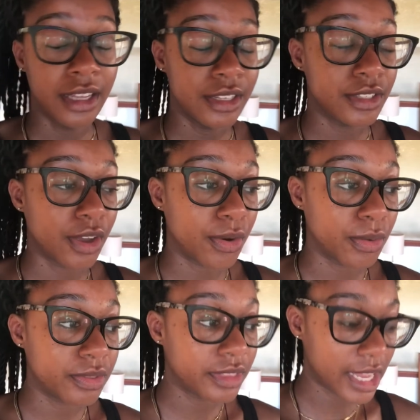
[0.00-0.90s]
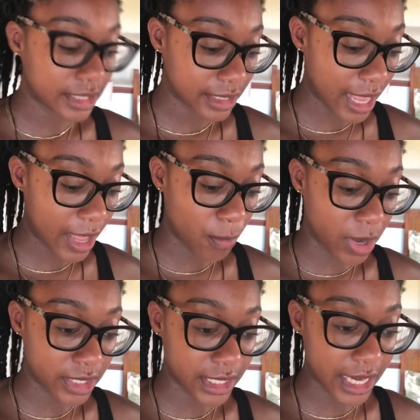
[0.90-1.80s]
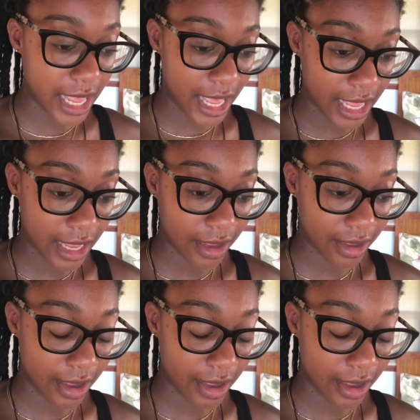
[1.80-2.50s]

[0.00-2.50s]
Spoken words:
So that's A1 today,